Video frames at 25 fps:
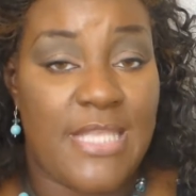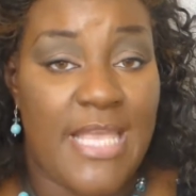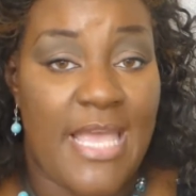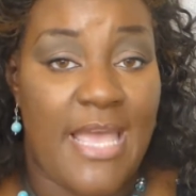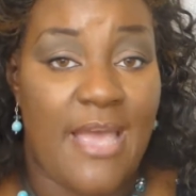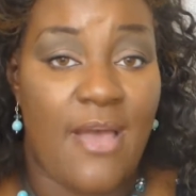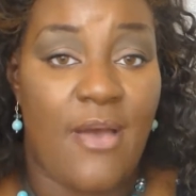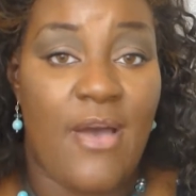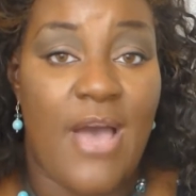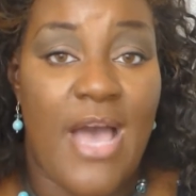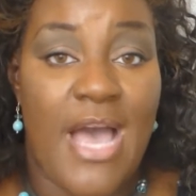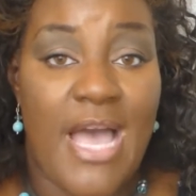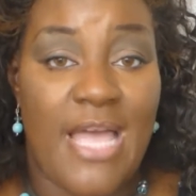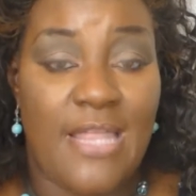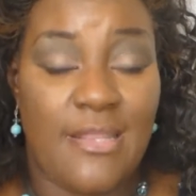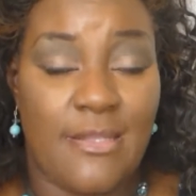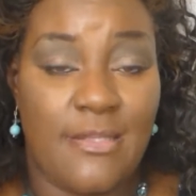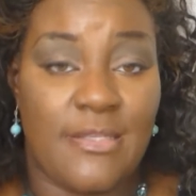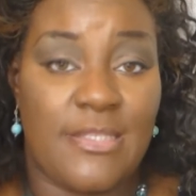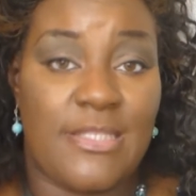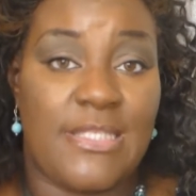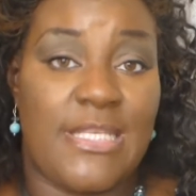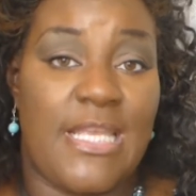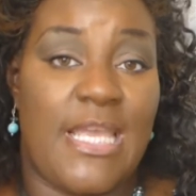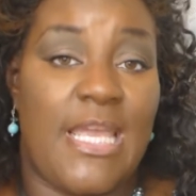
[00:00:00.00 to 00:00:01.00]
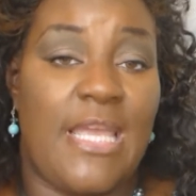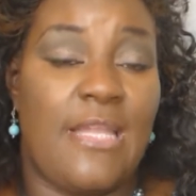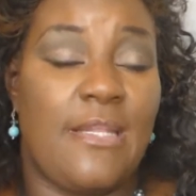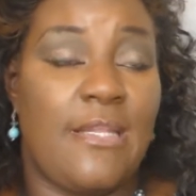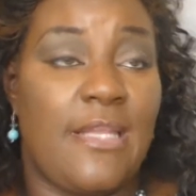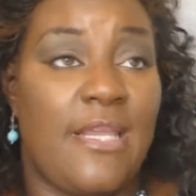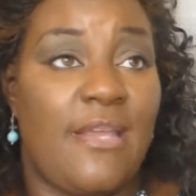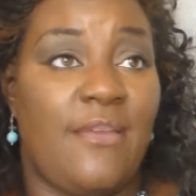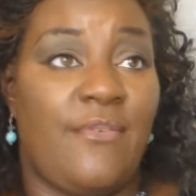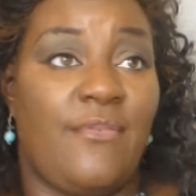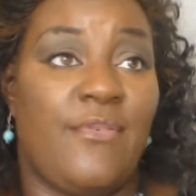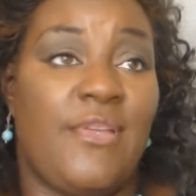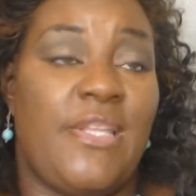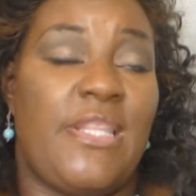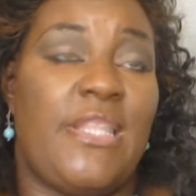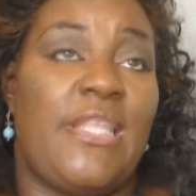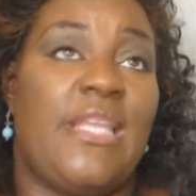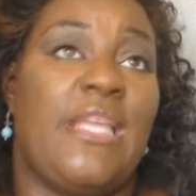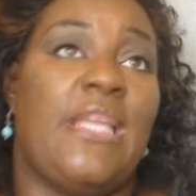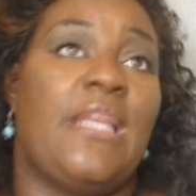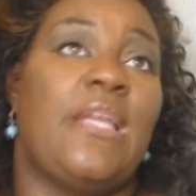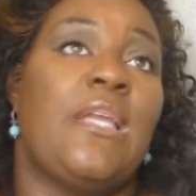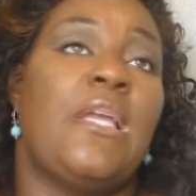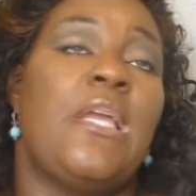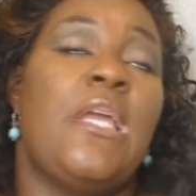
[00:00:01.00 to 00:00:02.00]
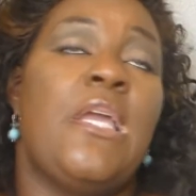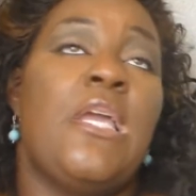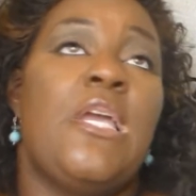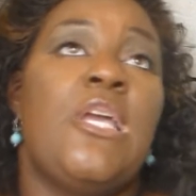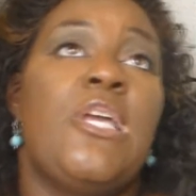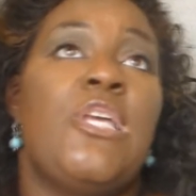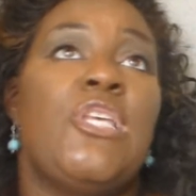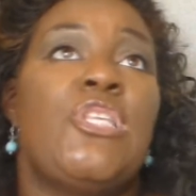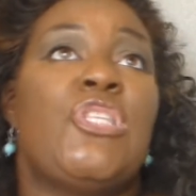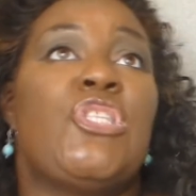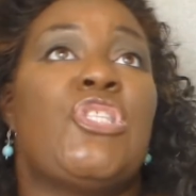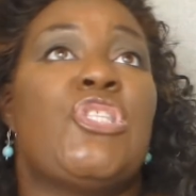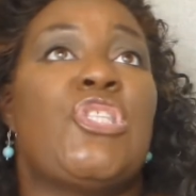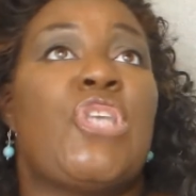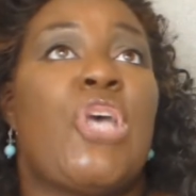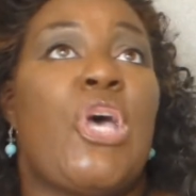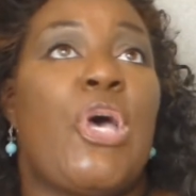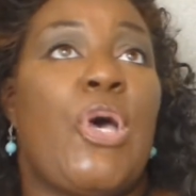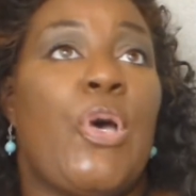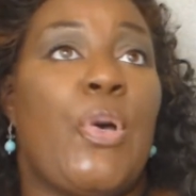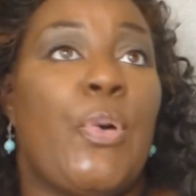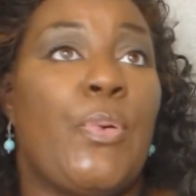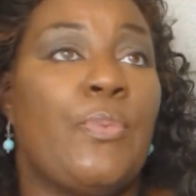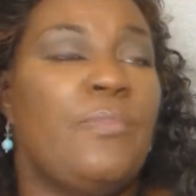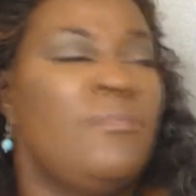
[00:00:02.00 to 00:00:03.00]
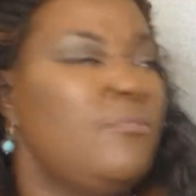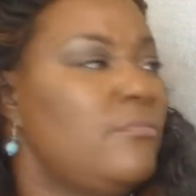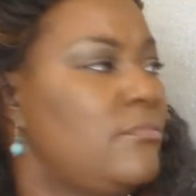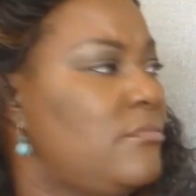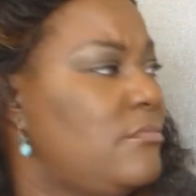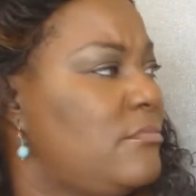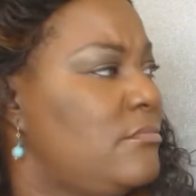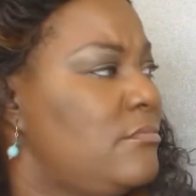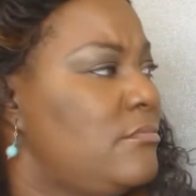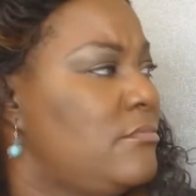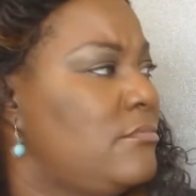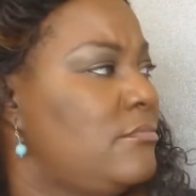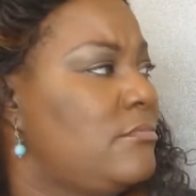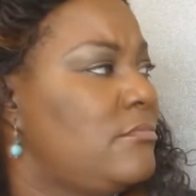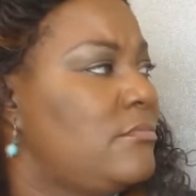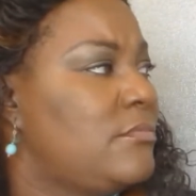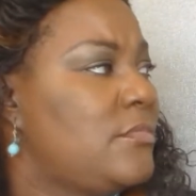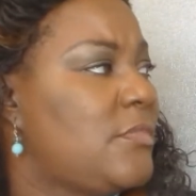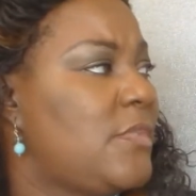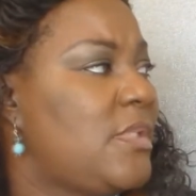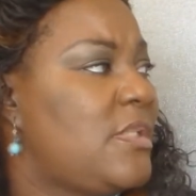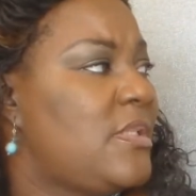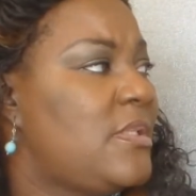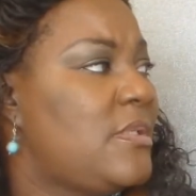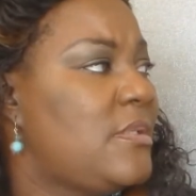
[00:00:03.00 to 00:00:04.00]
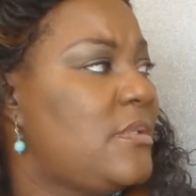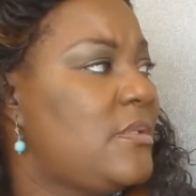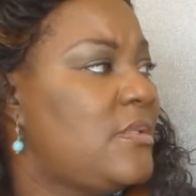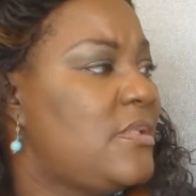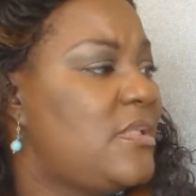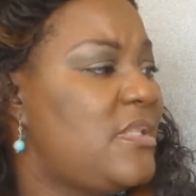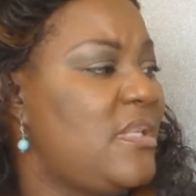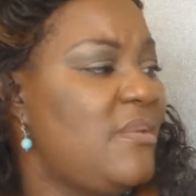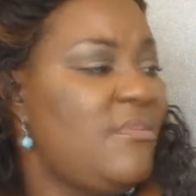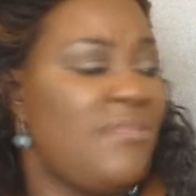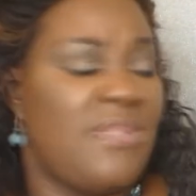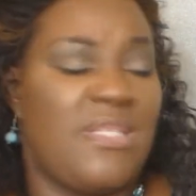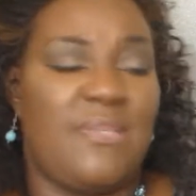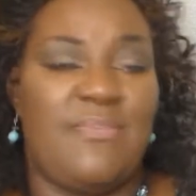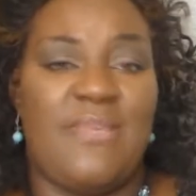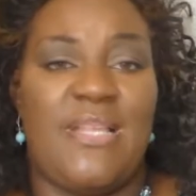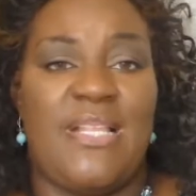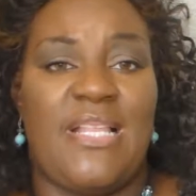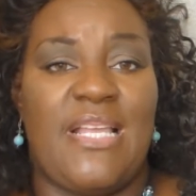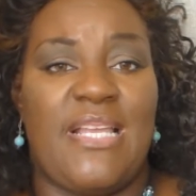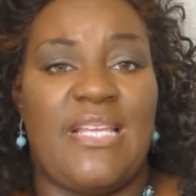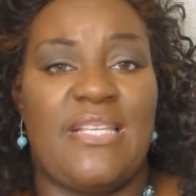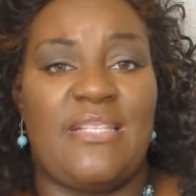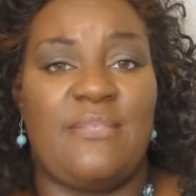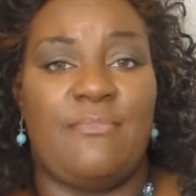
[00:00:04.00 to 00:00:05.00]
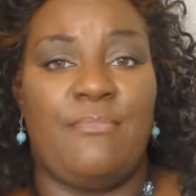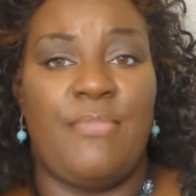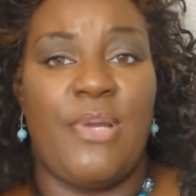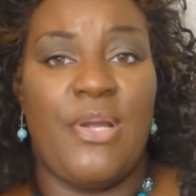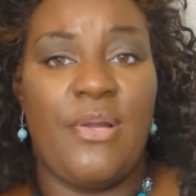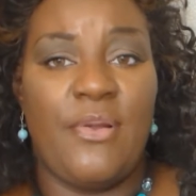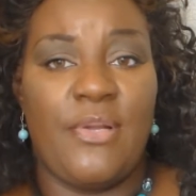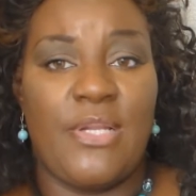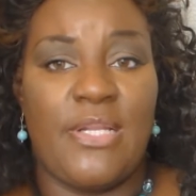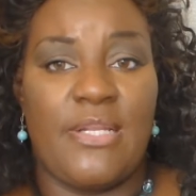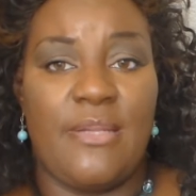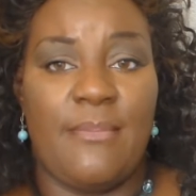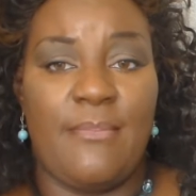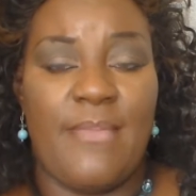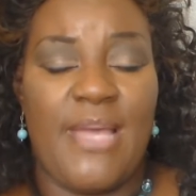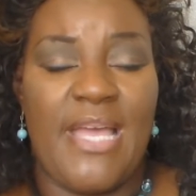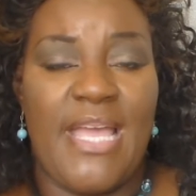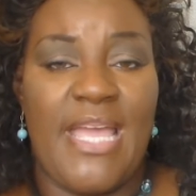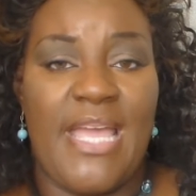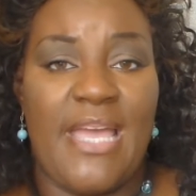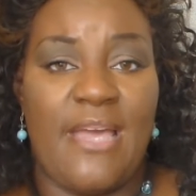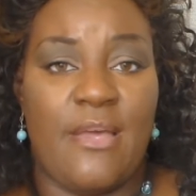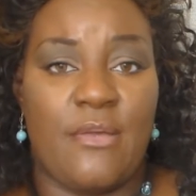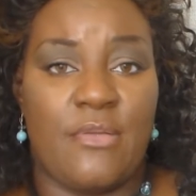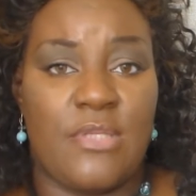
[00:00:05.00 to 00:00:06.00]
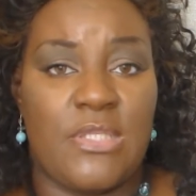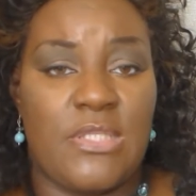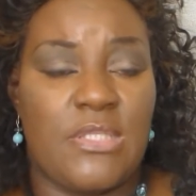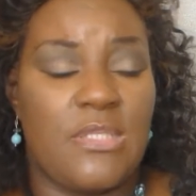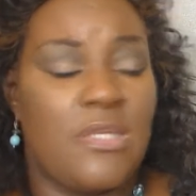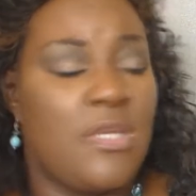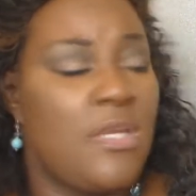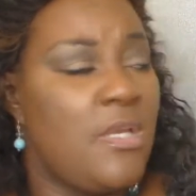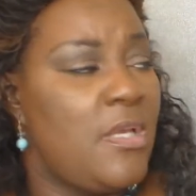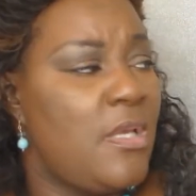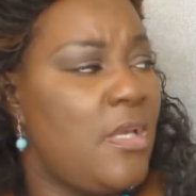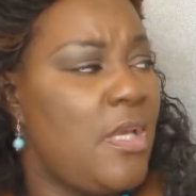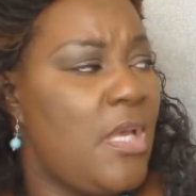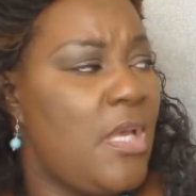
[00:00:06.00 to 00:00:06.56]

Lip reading: is how I looked at everything. So something smells like it's burning in my house.